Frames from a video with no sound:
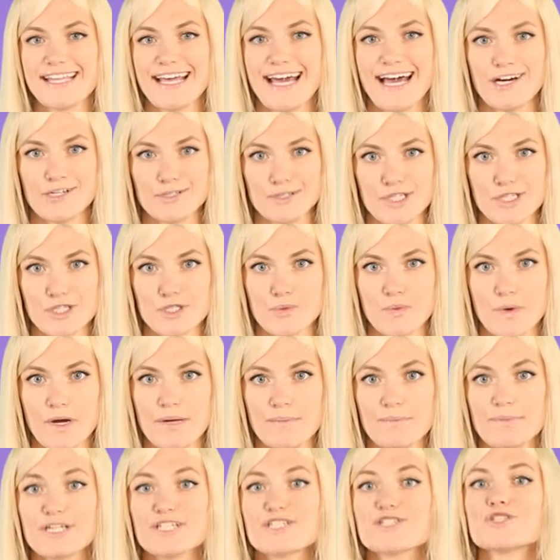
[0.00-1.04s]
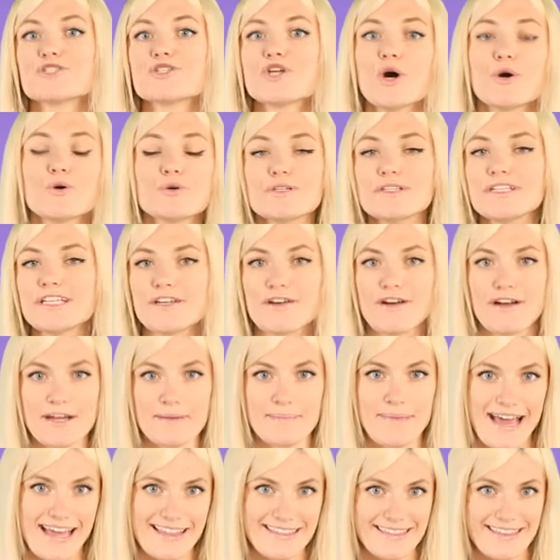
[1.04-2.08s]
the eldest one, but it's totally not
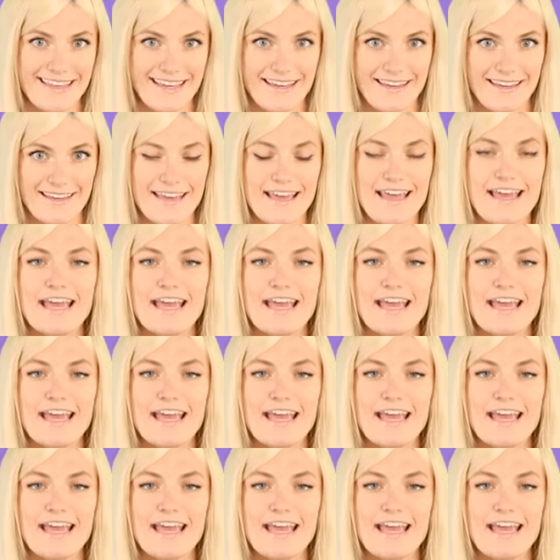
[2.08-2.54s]
a bad thing.